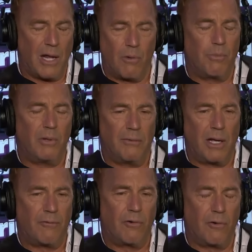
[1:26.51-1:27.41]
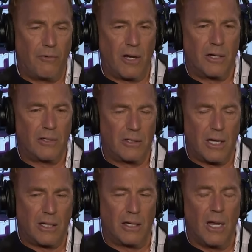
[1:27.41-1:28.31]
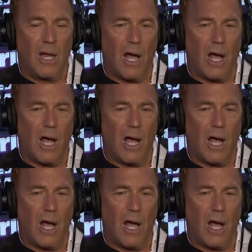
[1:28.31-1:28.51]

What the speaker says: I don't believe that for a fucking second.